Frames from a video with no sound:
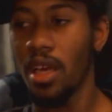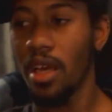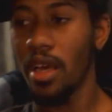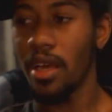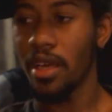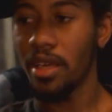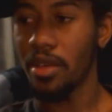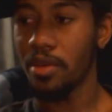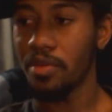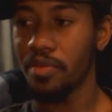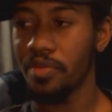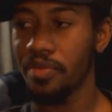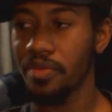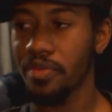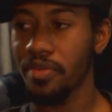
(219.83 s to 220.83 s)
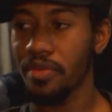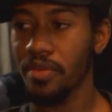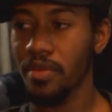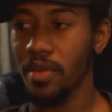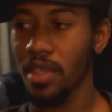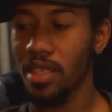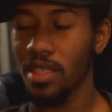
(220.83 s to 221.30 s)
and
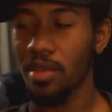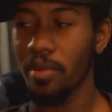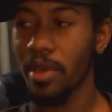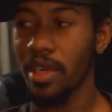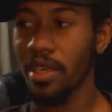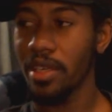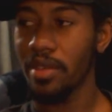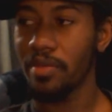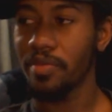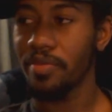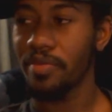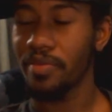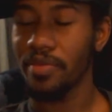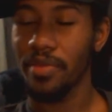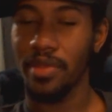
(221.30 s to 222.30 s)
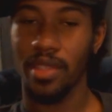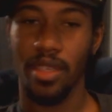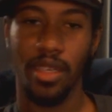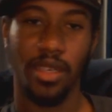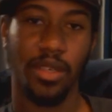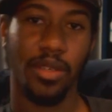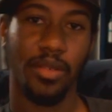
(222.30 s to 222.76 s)
that's about it.
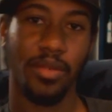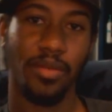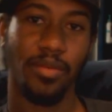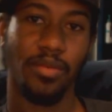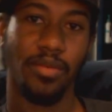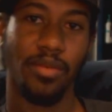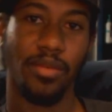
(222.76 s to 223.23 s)
So,